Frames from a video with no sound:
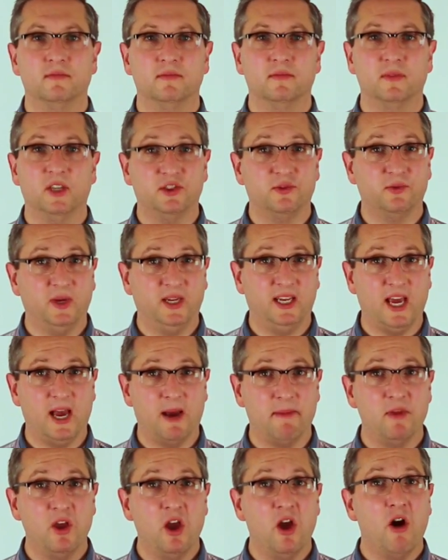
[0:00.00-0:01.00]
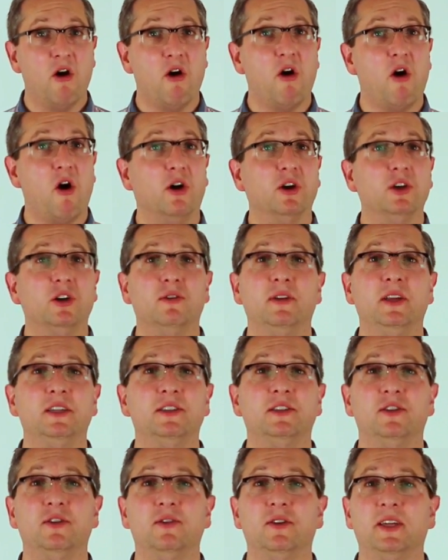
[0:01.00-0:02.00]
Let's recap. All you need
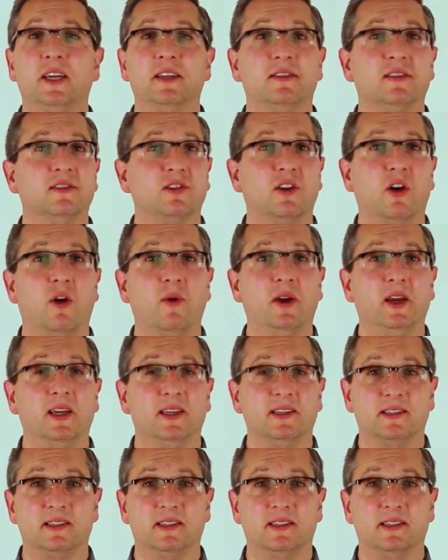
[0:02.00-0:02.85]
to do to get this going is